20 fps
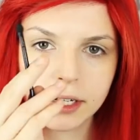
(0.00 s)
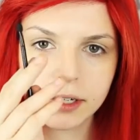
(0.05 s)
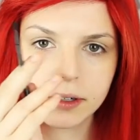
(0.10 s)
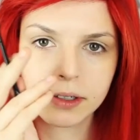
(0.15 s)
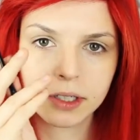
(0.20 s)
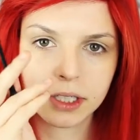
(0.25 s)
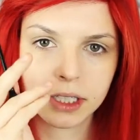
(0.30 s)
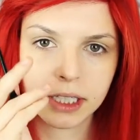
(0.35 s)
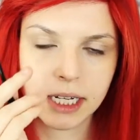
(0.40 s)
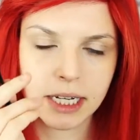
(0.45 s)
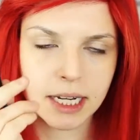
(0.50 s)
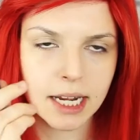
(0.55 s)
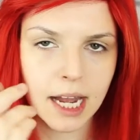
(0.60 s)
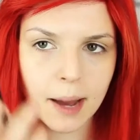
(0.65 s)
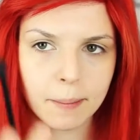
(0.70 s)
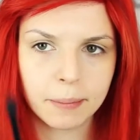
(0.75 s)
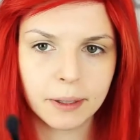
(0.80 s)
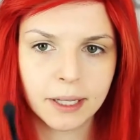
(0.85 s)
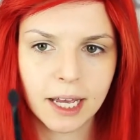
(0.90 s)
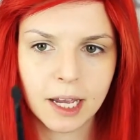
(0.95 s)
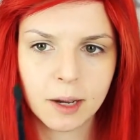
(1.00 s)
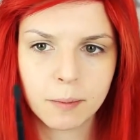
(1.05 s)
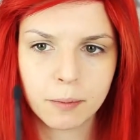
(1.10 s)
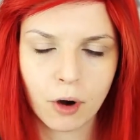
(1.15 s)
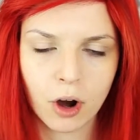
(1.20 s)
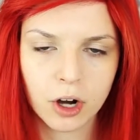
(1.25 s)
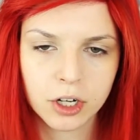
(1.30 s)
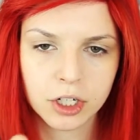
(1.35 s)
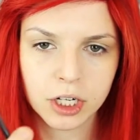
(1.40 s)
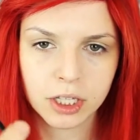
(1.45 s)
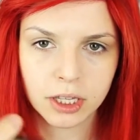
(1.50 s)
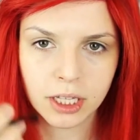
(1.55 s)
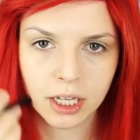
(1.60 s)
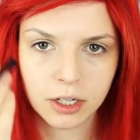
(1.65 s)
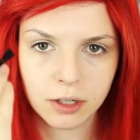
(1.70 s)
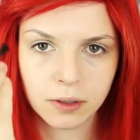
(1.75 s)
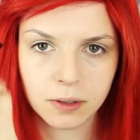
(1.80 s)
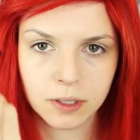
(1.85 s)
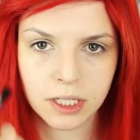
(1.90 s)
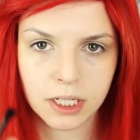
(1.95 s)
and use the applicator brush and
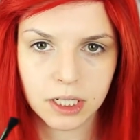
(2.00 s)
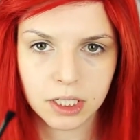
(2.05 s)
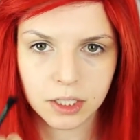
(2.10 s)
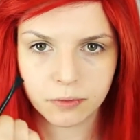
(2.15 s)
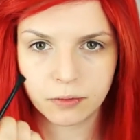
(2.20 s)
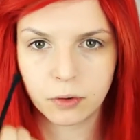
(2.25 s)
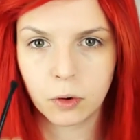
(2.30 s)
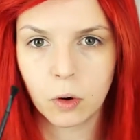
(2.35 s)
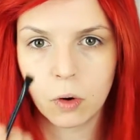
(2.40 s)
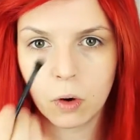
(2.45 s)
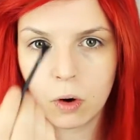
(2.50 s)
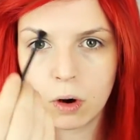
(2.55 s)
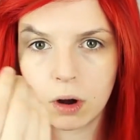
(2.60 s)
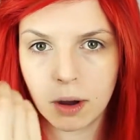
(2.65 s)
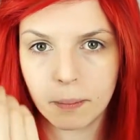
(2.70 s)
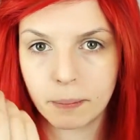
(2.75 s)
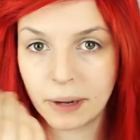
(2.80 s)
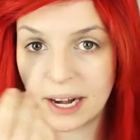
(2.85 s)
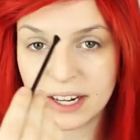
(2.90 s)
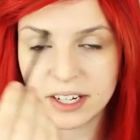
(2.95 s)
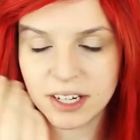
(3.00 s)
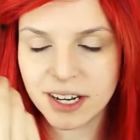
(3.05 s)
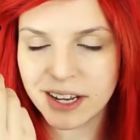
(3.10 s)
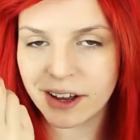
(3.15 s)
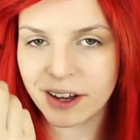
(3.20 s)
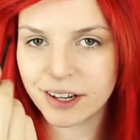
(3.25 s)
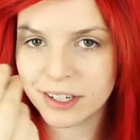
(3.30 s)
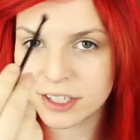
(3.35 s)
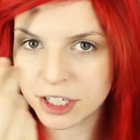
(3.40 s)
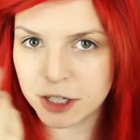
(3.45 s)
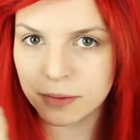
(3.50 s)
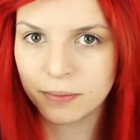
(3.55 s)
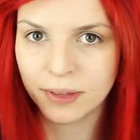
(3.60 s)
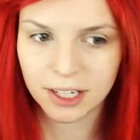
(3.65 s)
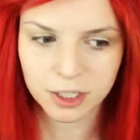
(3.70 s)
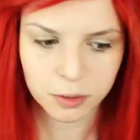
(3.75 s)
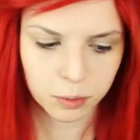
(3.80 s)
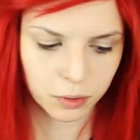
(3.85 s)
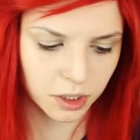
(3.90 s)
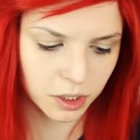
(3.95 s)
then use this for blending. I assume
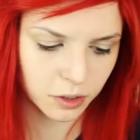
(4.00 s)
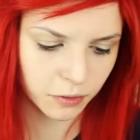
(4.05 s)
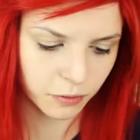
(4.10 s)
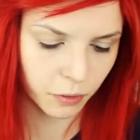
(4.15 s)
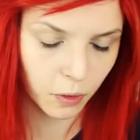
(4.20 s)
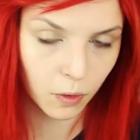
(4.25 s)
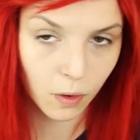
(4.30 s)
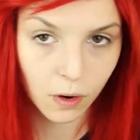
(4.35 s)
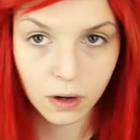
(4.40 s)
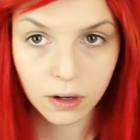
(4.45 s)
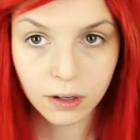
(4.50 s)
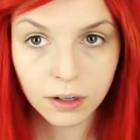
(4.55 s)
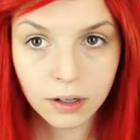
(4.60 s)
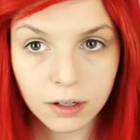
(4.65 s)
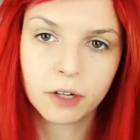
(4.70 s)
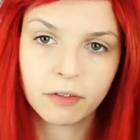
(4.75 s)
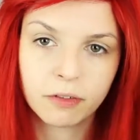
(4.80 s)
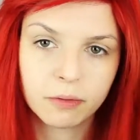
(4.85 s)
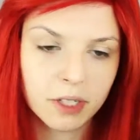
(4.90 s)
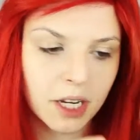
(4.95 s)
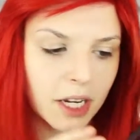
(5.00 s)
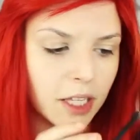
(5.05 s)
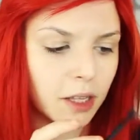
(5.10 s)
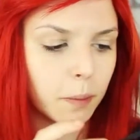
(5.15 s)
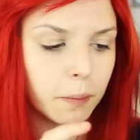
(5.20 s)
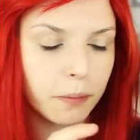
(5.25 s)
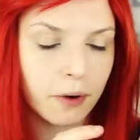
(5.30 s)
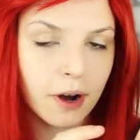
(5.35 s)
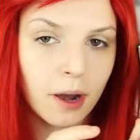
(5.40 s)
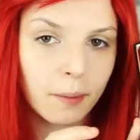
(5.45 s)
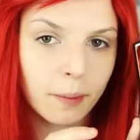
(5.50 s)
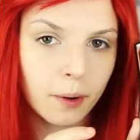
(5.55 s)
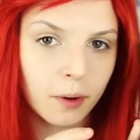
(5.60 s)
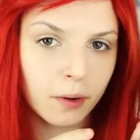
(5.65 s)
that's what it's for. First off, I'm taking the brow